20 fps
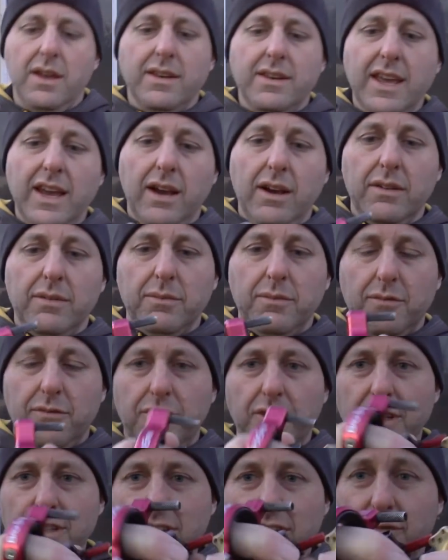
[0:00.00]
Now,
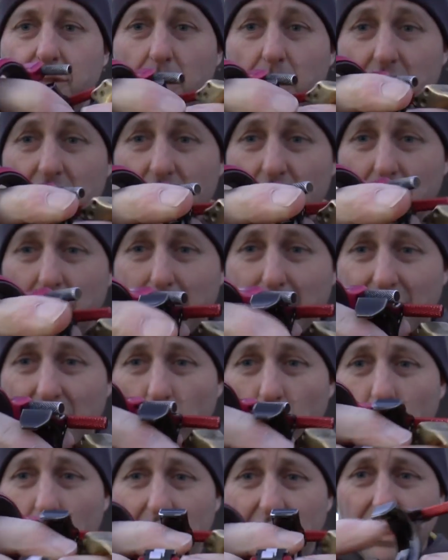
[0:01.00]
first off, I want to talk about
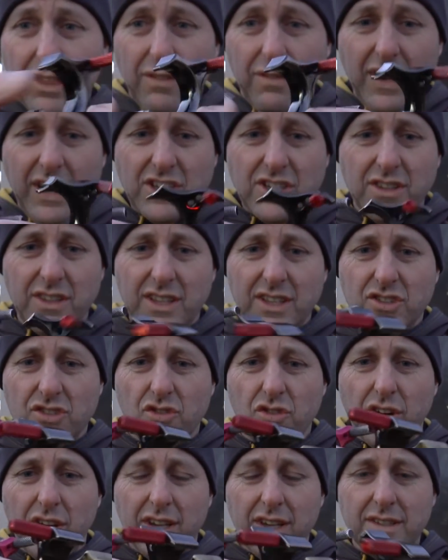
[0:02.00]
the width of each of these
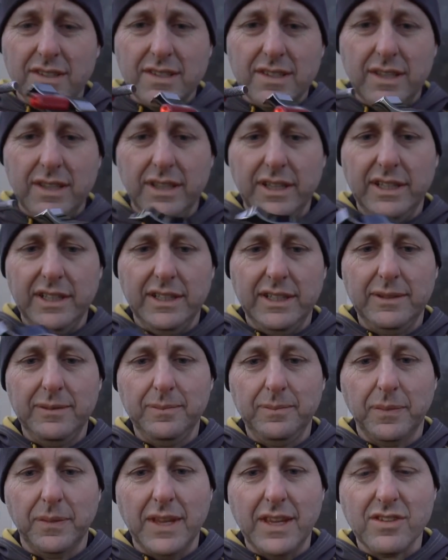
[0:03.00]
triggers.
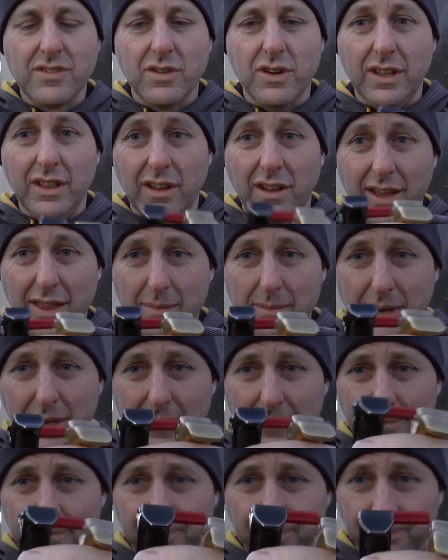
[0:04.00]
Let's try and line them
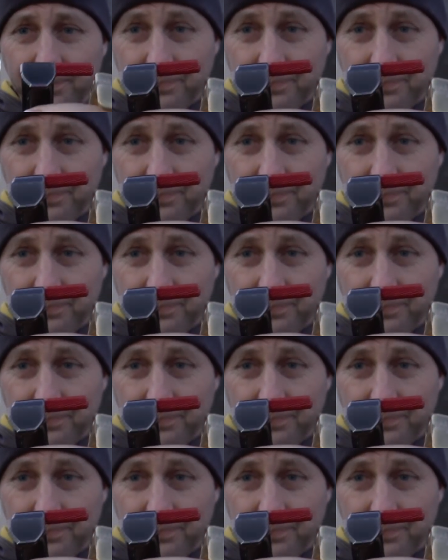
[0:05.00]
up.